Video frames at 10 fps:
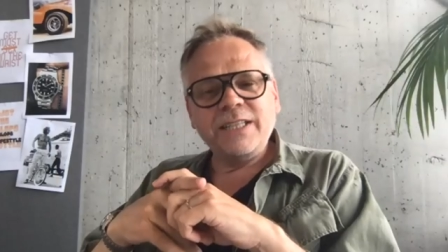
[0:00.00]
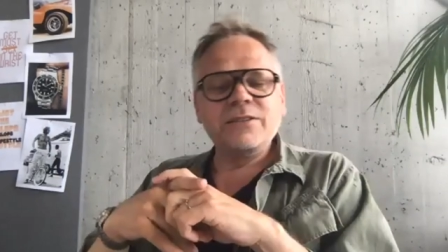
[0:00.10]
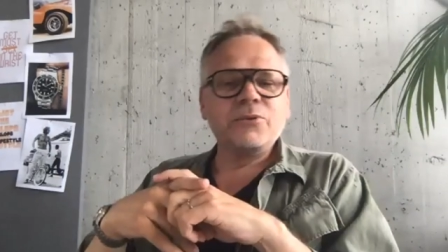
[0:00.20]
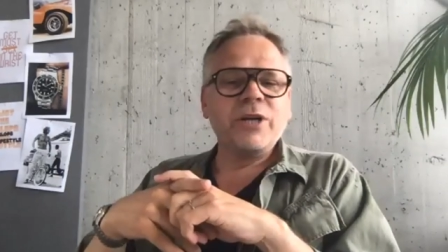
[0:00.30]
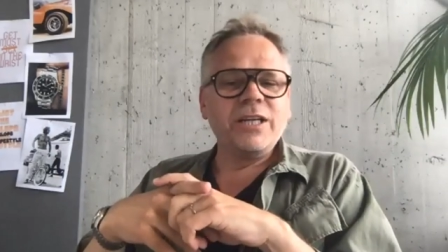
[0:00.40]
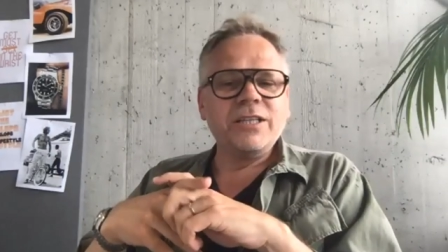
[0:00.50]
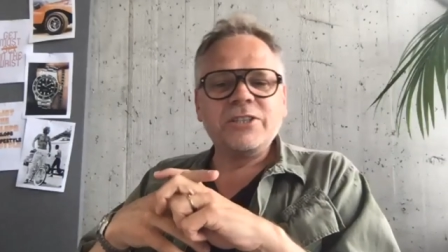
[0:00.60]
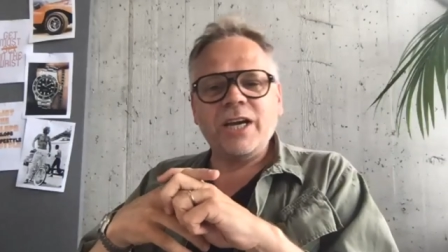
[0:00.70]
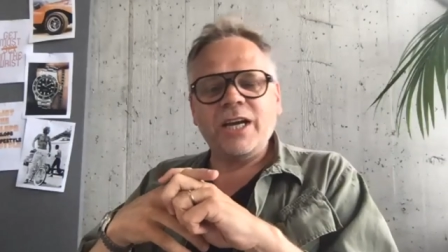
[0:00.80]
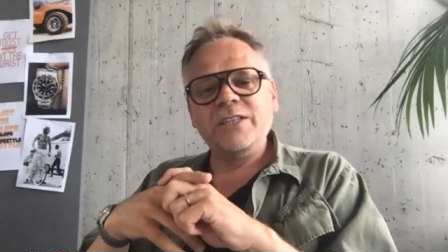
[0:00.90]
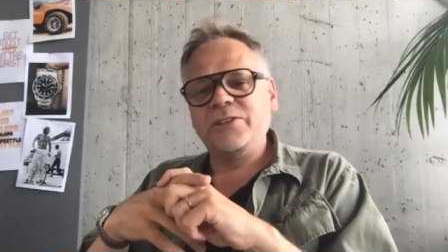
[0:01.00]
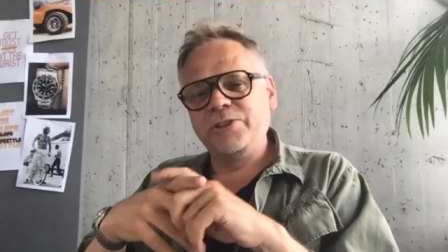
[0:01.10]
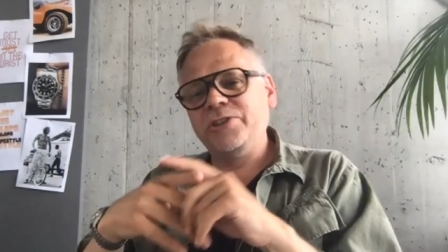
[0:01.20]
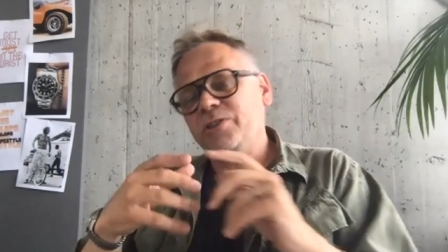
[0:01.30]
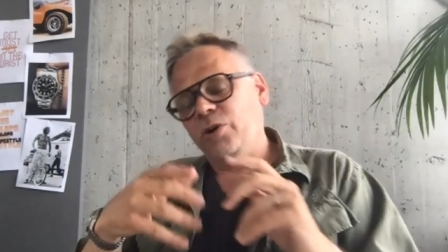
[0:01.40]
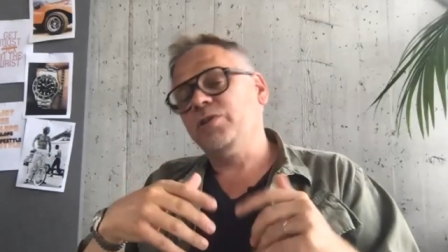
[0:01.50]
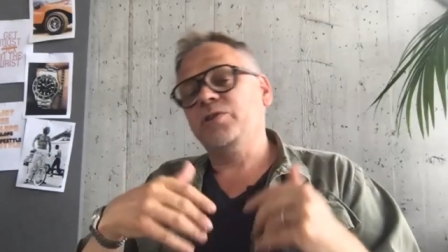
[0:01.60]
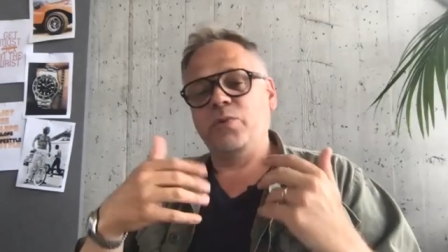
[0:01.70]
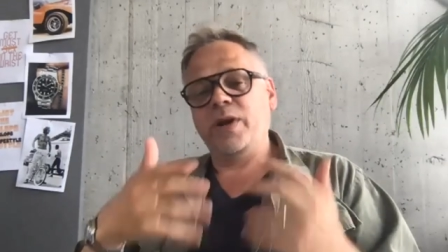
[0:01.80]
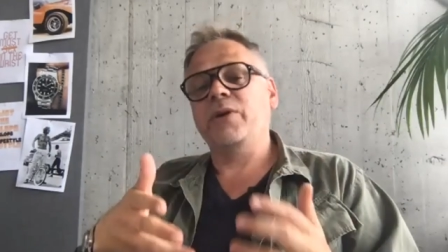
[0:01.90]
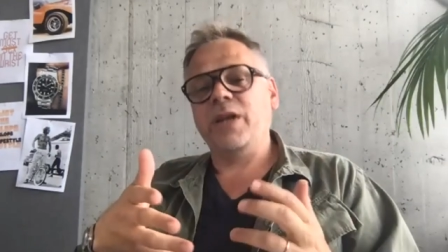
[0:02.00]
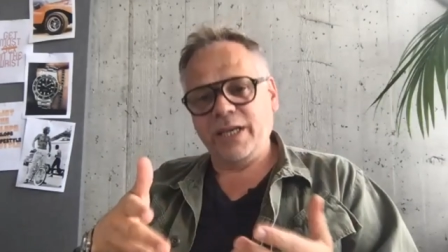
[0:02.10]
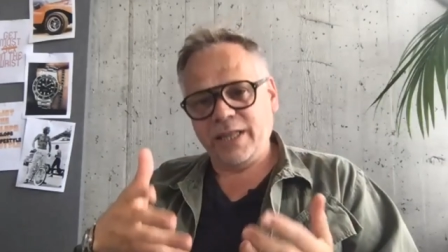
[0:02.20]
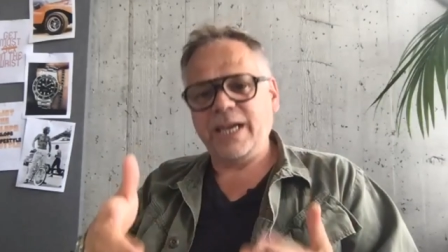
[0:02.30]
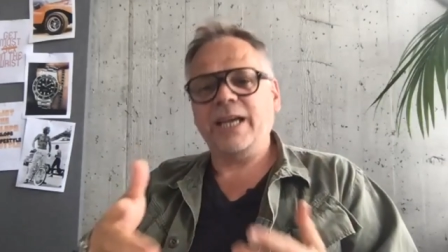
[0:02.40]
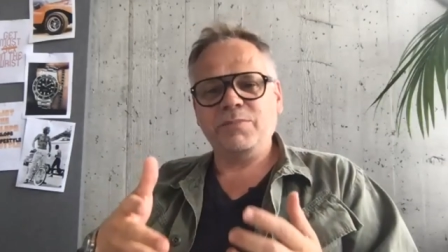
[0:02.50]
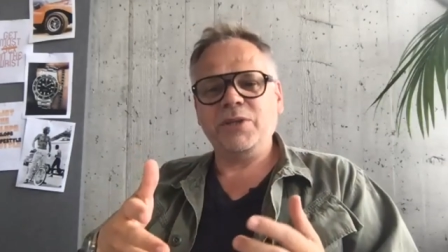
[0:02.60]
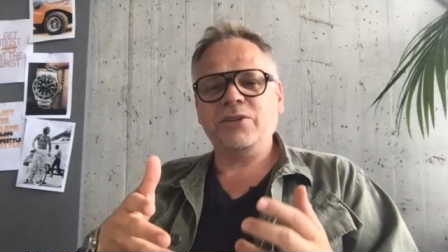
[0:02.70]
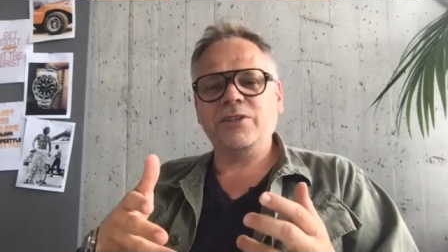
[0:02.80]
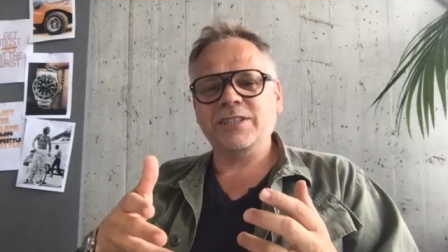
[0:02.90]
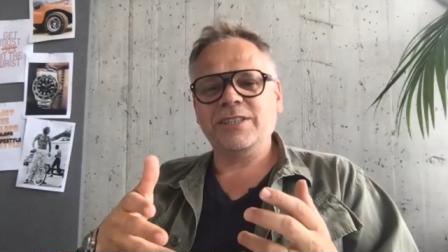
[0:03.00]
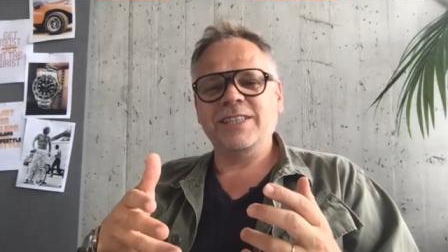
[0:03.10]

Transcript: it really the challenge to just also wear it like that because it,